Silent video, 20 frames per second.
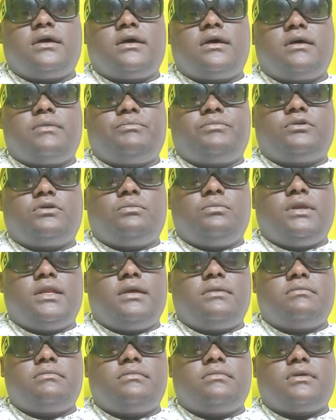uh
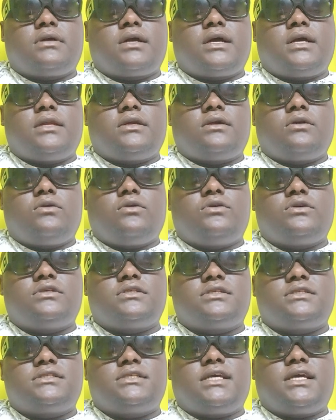problem, can
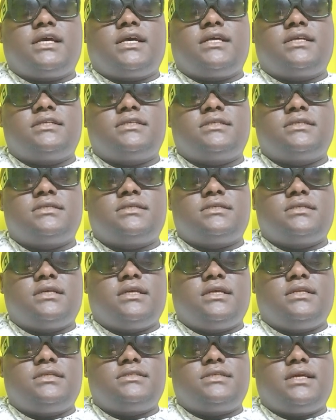cause tears
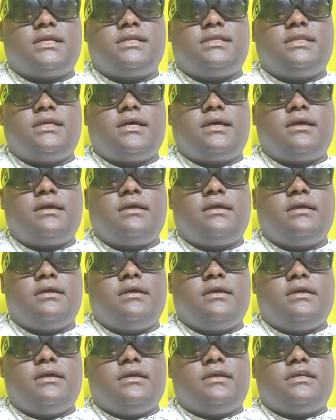inside there,
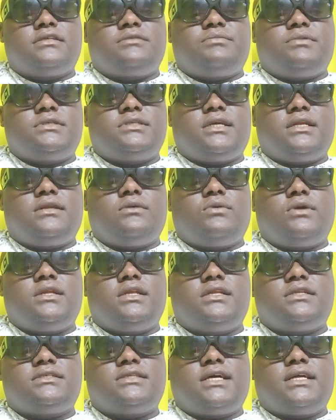especially when
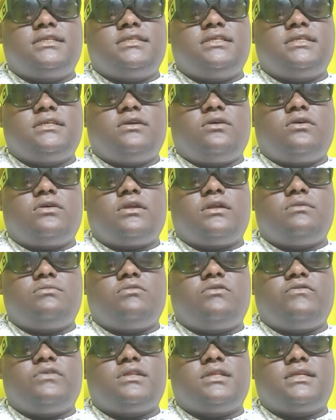inserting or
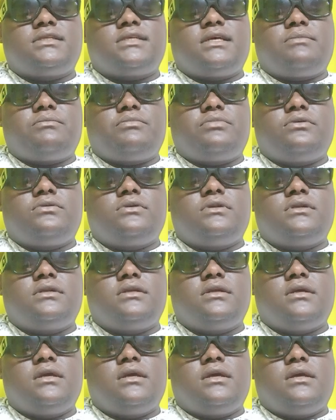removing the tampon.
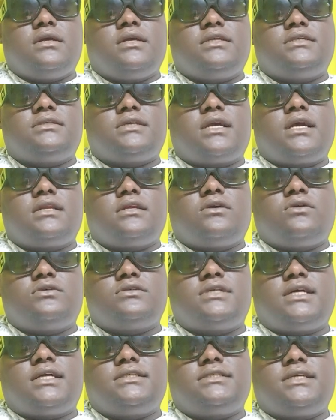It can
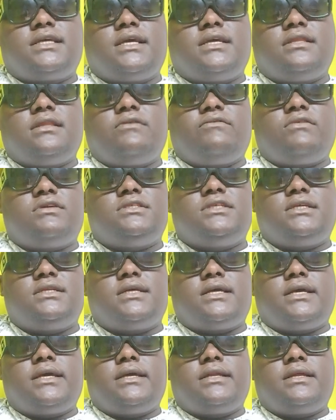cause a tear in the
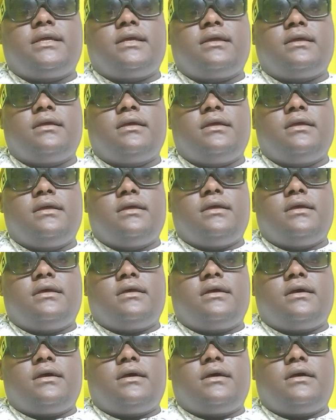vagina area,
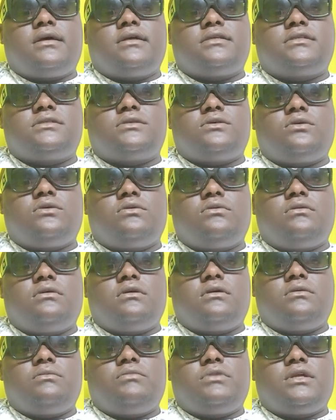uh, so
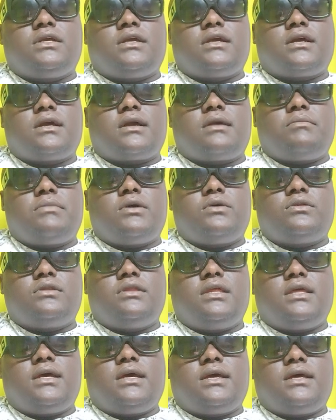bringing
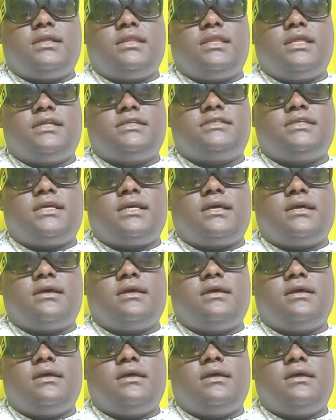about the, the tear.